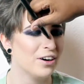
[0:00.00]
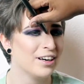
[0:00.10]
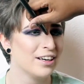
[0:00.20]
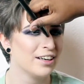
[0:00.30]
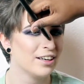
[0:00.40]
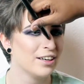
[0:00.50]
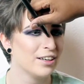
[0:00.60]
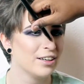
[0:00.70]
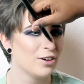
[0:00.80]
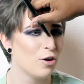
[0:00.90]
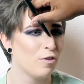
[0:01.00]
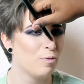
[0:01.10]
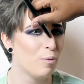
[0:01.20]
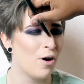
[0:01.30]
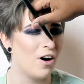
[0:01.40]
Through a lot. Stop being horrible.
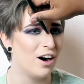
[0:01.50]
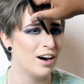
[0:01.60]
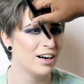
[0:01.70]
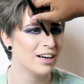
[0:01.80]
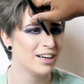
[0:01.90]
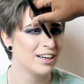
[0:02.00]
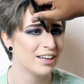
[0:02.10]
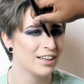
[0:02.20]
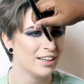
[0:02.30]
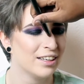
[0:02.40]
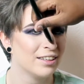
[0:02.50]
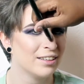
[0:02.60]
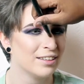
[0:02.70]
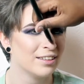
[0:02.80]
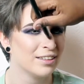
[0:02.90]
Of what? I know.
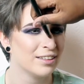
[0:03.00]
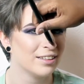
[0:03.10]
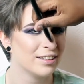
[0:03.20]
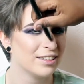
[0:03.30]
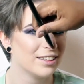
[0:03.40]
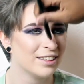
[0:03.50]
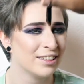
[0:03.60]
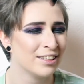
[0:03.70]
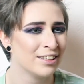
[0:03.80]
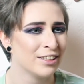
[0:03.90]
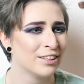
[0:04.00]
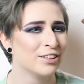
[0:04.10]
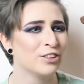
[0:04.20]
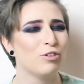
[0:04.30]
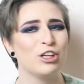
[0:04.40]
I'm just trying to stick up for the nose,
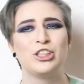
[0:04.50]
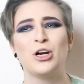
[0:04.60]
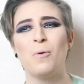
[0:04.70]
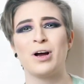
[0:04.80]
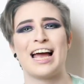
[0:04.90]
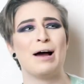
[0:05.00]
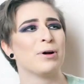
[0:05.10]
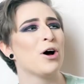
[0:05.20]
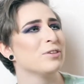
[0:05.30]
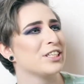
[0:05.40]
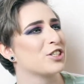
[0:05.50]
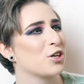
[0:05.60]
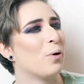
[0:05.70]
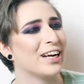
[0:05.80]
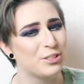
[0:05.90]
again. But do you know what, yeah? When I was in
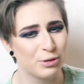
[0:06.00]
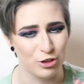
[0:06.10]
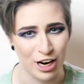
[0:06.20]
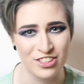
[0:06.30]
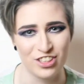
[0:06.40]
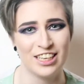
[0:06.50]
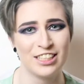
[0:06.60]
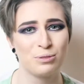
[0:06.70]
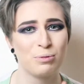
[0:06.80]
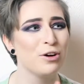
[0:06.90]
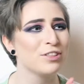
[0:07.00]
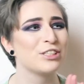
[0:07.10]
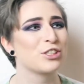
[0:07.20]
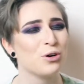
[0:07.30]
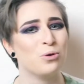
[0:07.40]
school, I need to address this. When I was
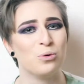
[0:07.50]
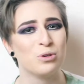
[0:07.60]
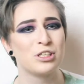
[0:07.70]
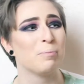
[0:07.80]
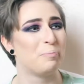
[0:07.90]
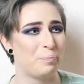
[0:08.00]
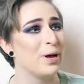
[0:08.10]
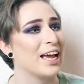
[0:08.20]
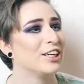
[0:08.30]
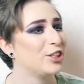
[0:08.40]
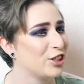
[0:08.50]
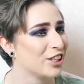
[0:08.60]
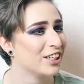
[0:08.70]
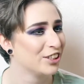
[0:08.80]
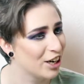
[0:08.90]
in school, some
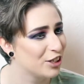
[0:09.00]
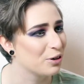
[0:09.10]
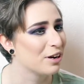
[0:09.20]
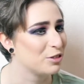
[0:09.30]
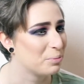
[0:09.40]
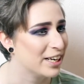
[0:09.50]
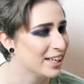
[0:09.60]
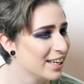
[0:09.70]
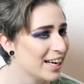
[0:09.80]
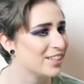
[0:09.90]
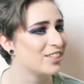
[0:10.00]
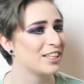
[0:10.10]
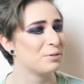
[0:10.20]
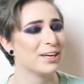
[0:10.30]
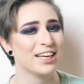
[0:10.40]
bitch turned around to me and
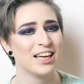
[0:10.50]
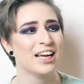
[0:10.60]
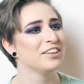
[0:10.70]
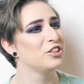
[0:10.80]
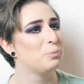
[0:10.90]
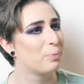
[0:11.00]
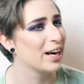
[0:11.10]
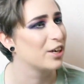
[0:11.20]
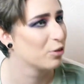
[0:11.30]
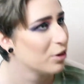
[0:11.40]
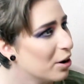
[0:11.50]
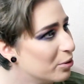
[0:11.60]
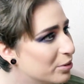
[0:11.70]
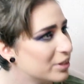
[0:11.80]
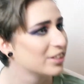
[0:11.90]
said to me, Did you break your
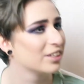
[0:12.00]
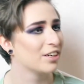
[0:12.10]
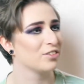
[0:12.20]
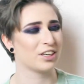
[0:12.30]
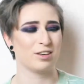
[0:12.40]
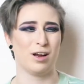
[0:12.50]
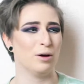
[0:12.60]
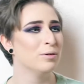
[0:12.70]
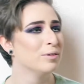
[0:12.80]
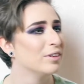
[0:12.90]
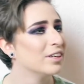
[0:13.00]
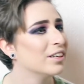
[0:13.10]
nose? And I was like, No.